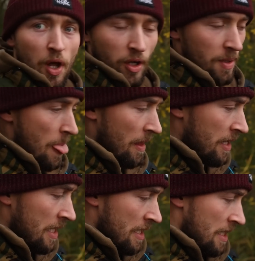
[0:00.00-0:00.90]
vlog,
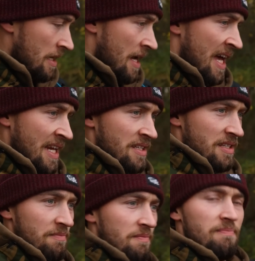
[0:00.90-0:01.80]
and
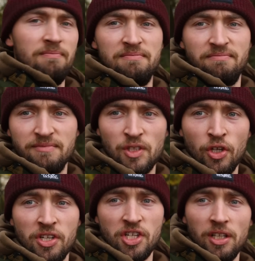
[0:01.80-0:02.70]

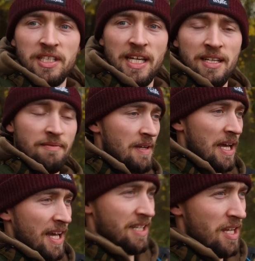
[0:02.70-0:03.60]
couldn't have started
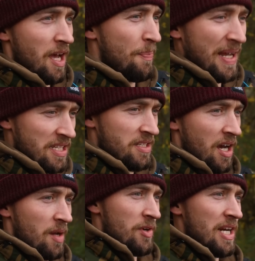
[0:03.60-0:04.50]
at a better
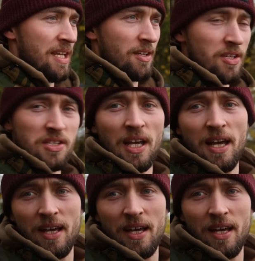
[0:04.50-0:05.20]
time really, because